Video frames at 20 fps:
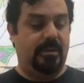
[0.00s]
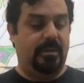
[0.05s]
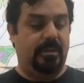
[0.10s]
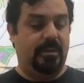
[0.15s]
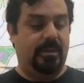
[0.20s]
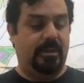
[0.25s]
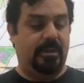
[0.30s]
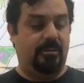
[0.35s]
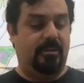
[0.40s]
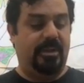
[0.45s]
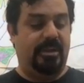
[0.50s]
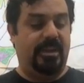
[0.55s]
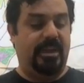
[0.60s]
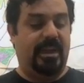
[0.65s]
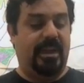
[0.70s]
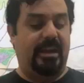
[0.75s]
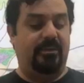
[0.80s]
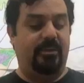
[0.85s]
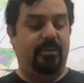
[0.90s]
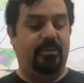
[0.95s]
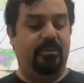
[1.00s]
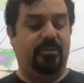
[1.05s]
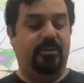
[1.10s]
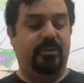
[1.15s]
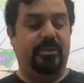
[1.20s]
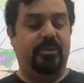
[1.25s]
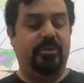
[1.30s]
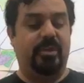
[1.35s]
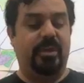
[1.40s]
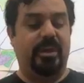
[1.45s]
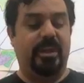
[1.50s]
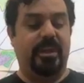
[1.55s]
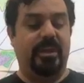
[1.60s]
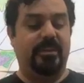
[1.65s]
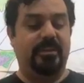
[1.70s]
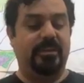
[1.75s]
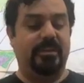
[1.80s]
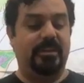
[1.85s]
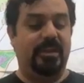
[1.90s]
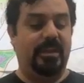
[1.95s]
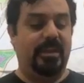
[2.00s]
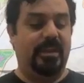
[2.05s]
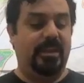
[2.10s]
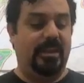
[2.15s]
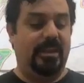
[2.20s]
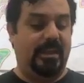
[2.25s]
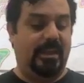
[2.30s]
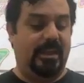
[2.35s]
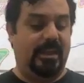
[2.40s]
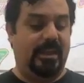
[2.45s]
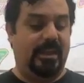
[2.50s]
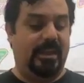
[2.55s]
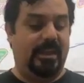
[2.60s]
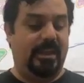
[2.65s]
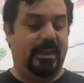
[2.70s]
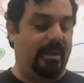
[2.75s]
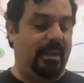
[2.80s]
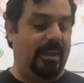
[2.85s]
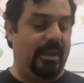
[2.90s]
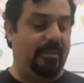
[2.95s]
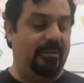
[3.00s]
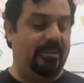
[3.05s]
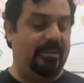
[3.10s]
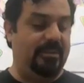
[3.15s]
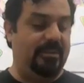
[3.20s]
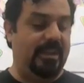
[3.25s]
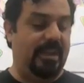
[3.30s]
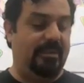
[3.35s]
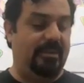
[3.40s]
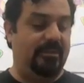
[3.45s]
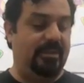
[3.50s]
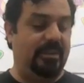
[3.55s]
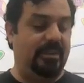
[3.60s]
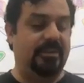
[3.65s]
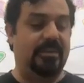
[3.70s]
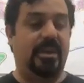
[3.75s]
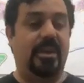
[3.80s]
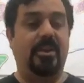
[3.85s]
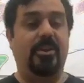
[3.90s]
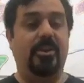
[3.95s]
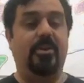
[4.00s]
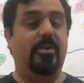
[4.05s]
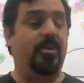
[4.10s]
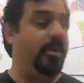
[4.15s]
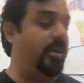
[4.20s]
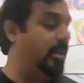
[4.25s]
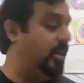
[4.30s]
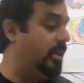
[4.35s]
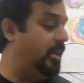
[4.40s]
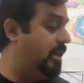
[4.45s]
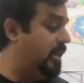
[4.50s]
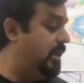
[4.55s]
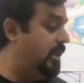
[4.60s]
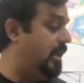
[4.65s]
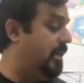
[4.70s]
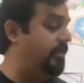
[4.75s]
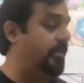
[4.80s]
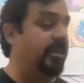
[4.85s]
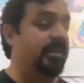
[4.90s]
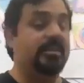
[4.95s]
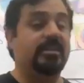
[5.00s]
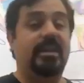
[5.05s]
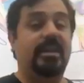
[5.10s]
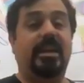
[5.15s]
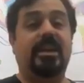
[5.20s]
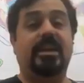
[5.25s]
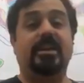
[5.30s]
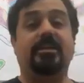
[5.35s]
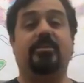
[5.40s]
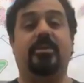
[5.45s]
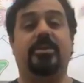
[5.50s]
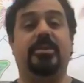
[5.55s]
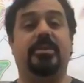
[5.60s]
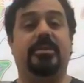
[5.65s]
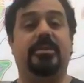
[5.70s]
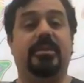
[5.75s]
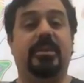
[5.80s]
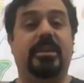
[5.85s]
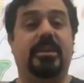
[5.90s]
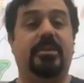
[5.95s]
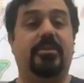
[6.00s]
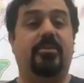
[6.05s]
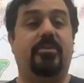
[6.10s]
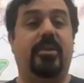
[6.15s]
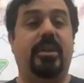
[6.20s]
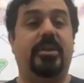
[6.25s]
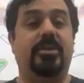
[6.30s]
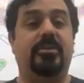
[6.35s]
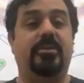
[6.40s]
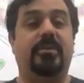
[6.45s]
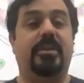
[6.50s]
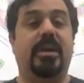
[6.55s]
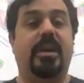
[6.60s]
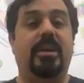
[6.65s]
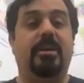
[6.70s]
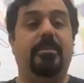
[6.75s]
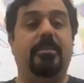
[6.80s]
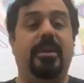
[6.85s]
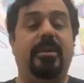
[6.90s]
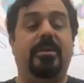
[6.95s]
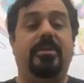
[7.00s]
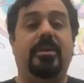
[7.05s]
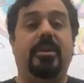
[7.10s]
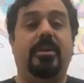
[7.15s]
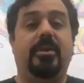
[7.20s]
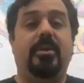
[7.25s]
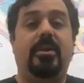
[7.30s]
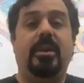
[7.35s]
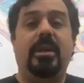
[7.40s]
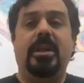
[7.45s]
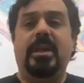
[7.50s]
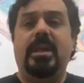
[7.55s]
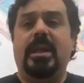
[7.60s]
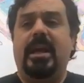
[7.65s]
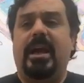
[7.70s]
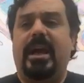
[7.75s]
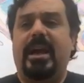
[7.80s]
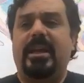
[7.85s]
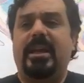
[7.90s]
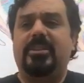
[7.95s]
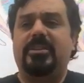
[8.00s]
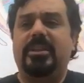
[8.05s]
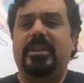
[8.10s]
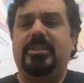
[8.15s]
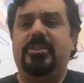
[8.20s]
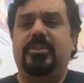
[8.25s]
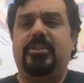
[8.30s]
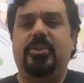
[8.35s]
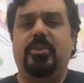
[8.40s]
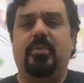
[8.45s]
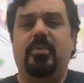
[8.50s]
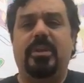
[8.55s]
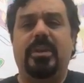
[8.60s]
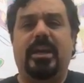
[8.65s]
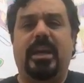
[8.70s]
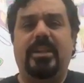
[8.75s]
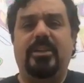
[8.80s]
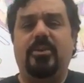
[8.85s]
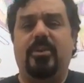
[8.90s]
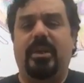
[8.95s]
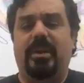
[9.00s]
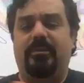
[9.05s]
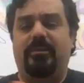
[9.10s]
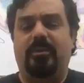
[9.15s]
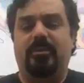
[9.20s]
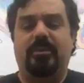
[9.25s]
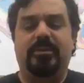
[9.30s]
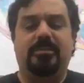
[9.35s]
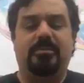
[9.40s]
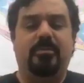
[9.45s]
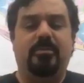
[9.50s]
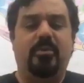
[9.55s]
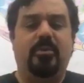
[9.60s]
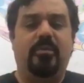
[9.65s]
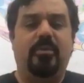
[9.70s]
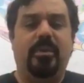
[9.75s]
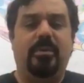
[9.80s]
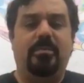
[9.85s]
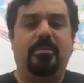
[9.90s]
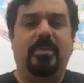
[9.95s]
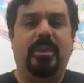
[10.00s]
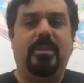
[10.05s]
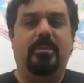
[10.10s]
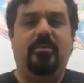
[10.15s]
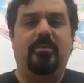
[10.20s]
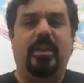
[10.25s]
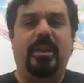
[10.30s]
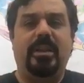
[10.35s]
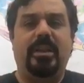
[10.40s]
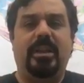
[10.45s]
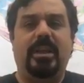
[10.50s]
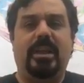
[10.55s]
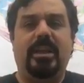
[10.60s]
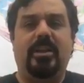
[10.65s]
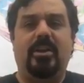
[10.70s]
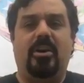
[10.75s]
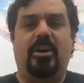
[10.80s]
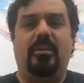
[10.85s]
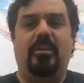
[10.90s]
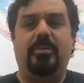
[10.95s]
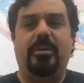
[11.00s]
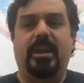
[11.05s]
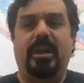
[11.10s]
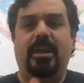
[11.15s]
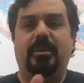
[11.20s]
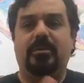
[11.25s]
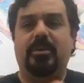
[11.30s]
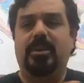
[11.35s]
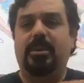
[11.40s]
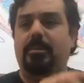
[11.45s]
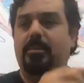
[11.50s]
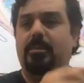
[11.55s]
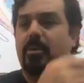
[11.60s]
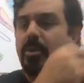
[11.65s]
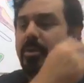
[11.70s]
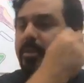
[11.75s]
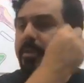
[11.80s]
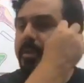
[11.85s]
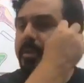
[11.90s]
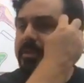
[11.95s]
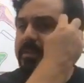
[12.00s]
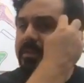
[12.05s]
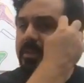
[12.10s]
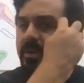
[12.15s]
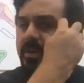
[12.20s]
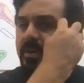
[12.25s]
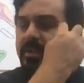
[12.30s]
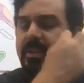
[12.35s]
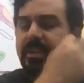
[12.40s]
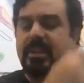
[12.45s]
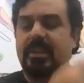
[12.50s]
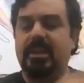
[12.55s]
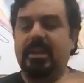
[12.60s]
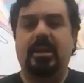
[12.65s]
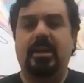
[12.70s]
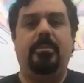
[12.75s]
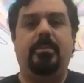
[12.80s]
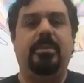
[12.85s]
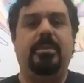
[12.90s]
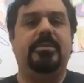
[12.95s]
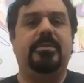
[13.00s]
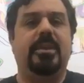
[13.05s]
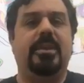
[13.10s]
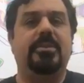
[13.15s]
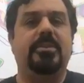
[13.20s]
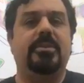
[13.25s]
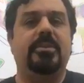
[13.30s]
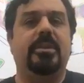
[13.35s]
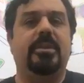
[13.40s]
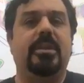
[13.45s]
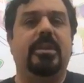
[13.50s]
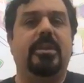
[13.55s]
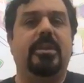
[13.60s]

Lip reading: I want to thank everyone for joining us. And again, my name is David Lozano. I'm the Executive Artistic Director of Kadamia Theater. I actually do want to, I know everyone's ready to get off, but I am going to put this in the comment section,